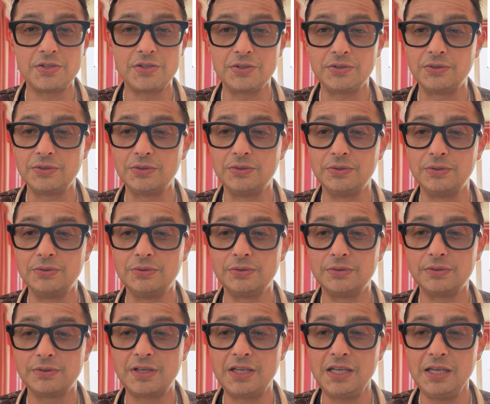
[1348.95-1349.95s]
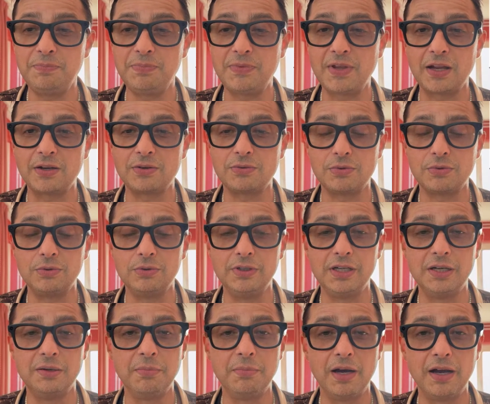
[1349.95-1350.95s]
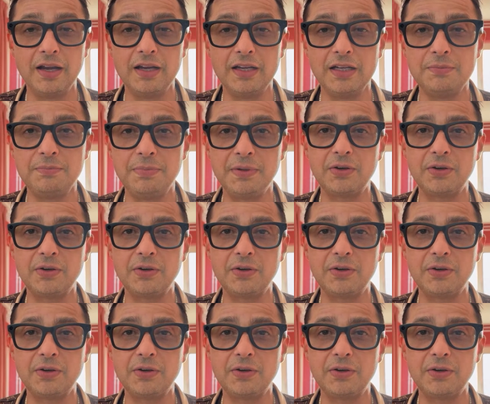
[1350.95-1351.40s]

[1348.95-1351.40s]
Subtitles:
to keep that rule in mind,